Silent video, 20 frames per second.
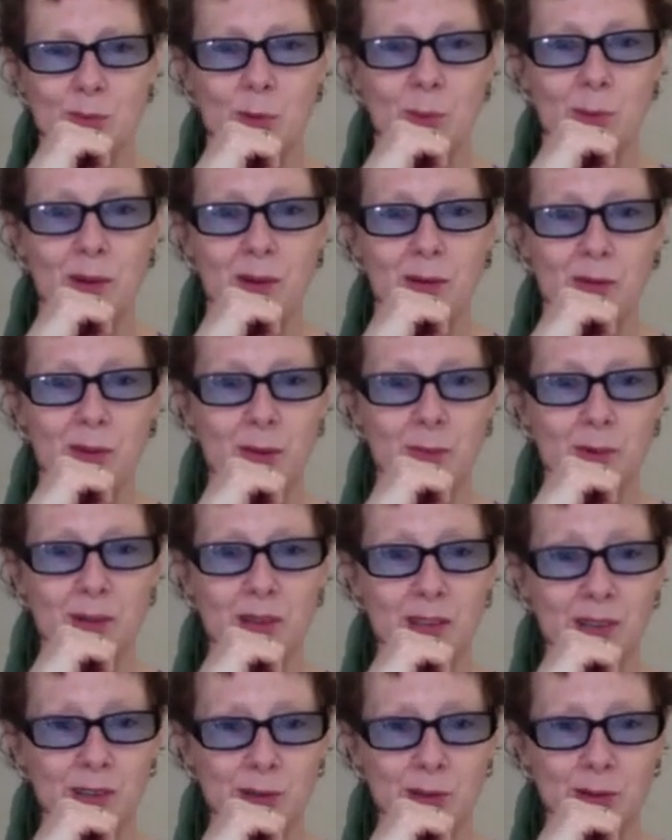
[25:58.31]
ripping
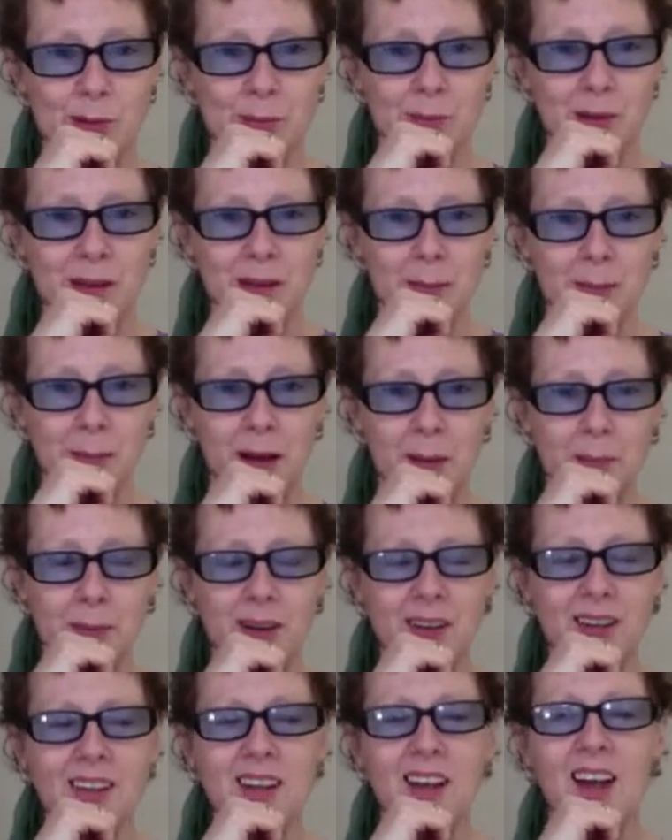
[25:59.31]
fabric or ripping
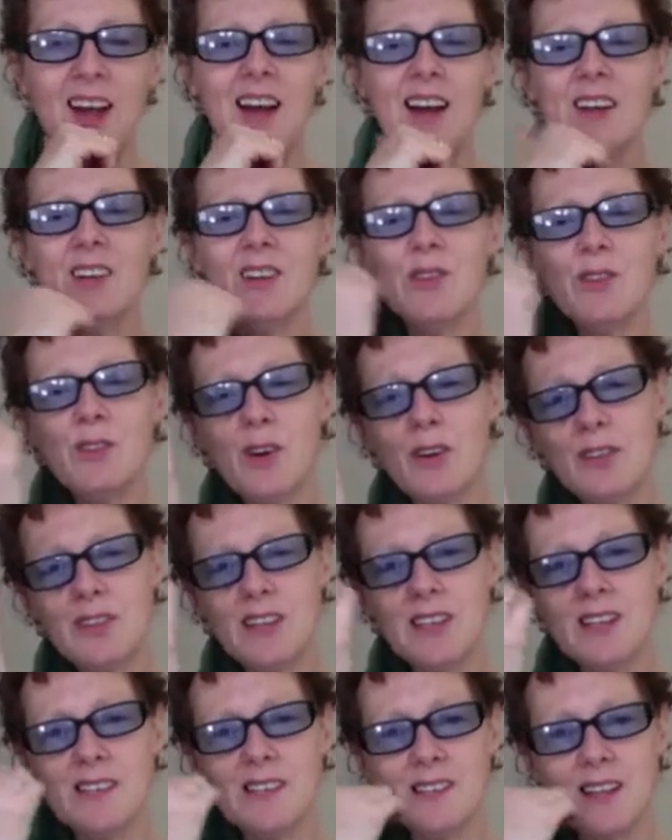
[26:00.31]
paper. And you've got
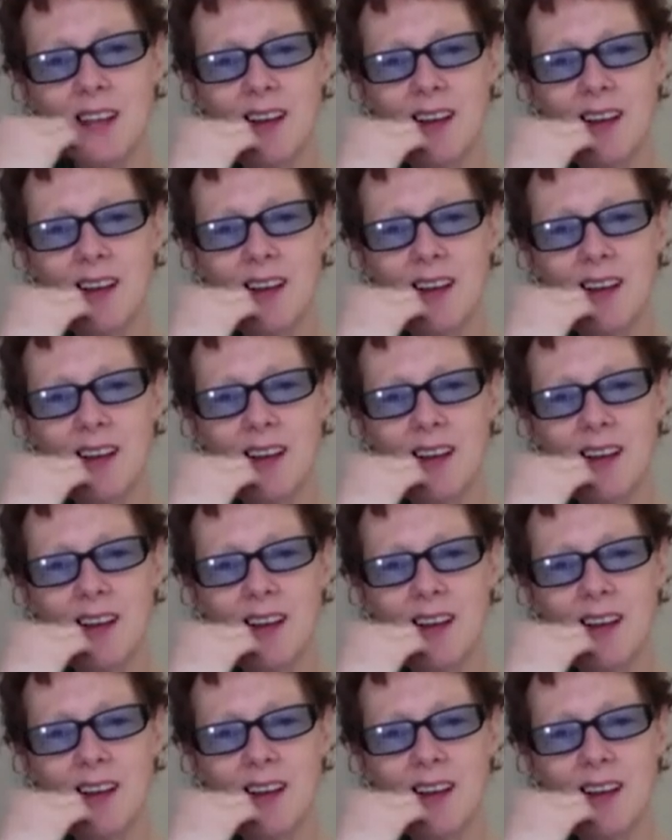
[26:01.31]
things